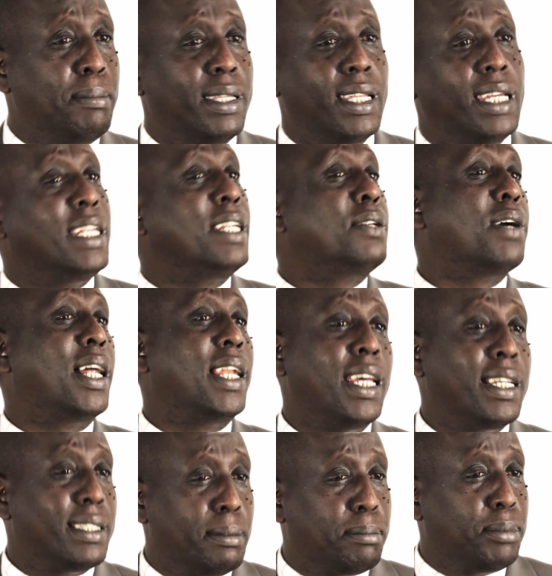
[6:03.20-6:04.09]
me, they need to
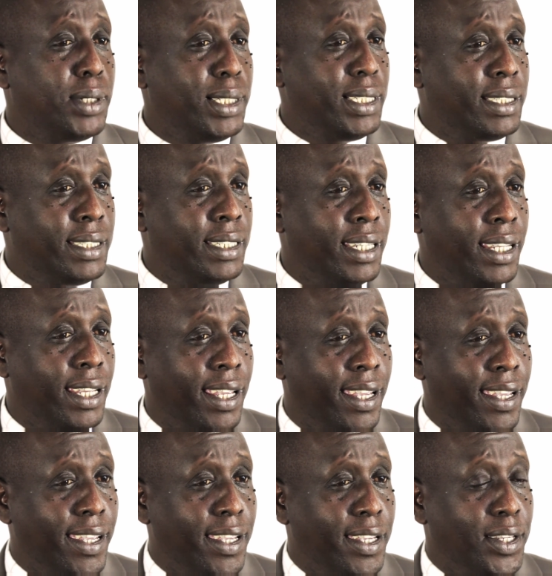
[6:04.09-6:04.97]
alert the police.
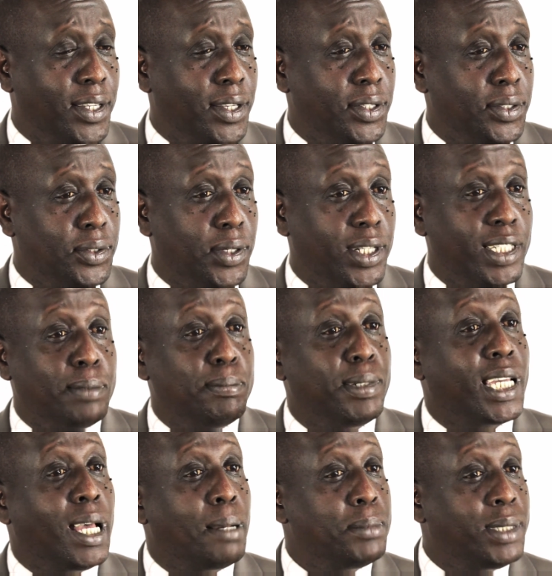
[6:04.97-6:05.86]
So it
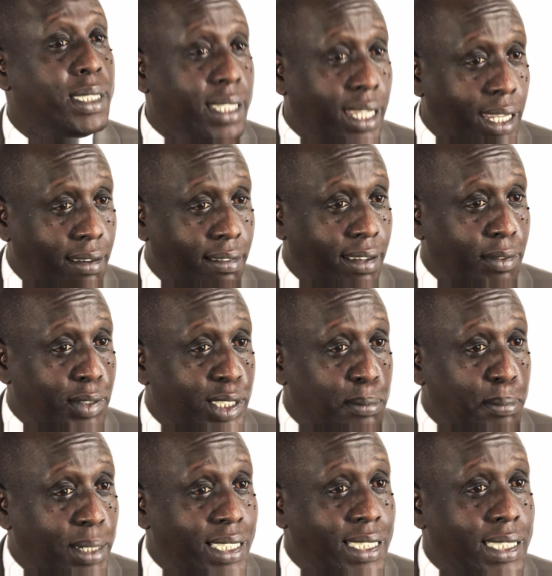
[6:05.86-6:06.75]
becomes scary,
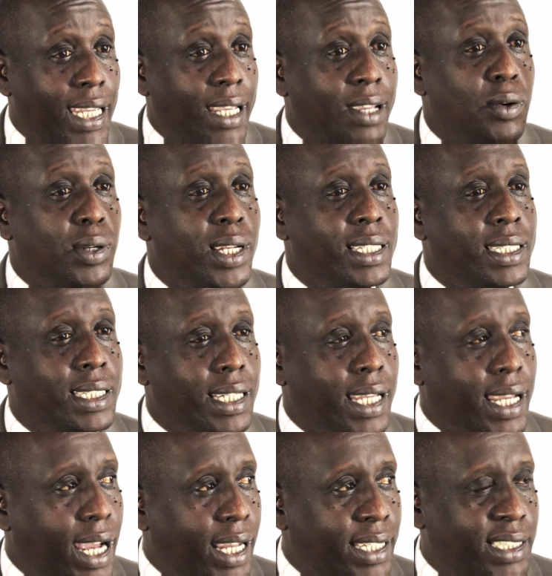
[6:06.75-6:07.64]
which means they're gonna
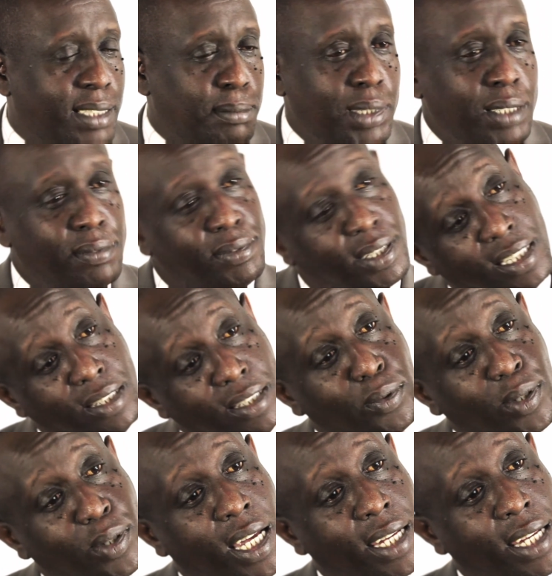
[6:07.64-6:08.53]
catch me even in
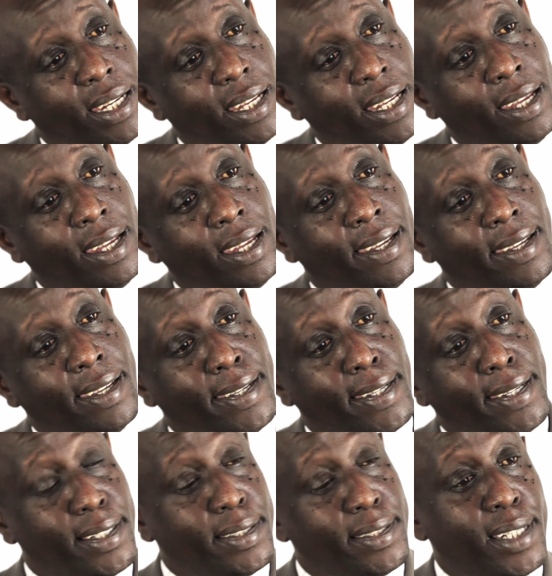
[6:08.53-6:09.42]
Uganda
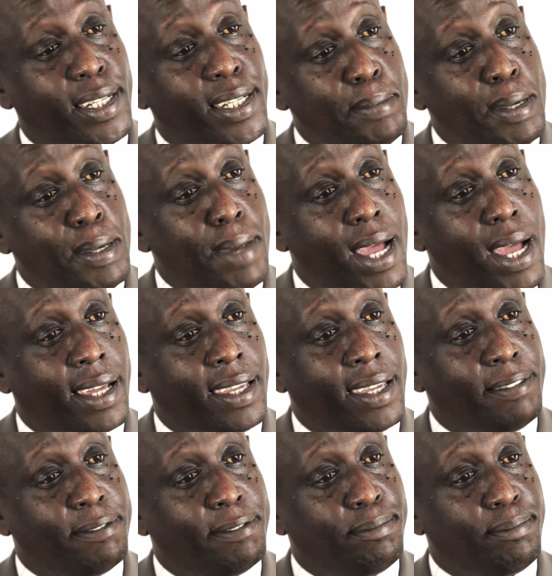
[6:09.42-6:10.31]
and send me
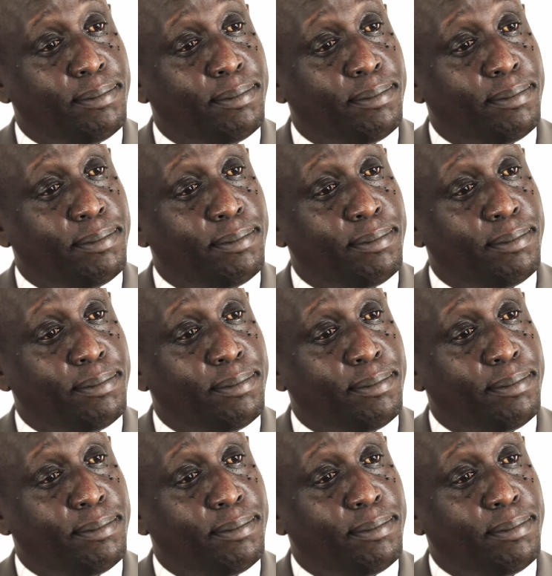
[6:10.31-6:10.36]
back.